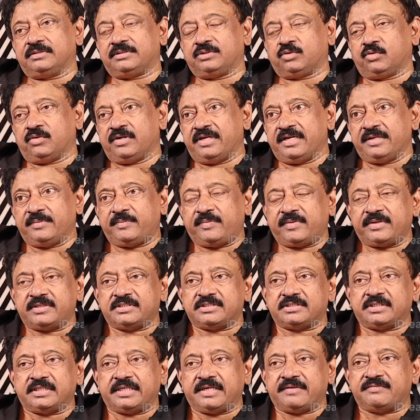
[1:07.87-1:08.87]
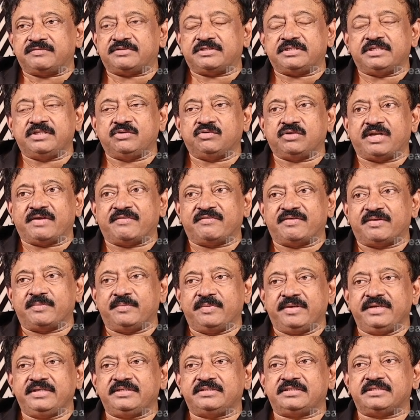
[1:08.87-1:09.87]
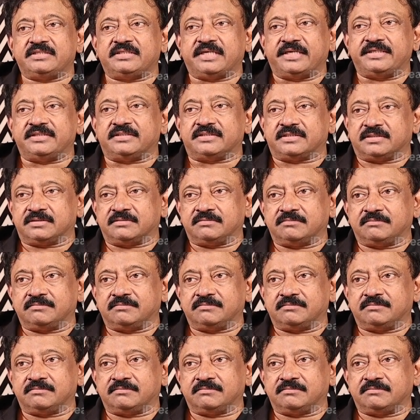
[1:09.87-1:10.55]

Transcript: is only person I have seen who never blinks his eyes.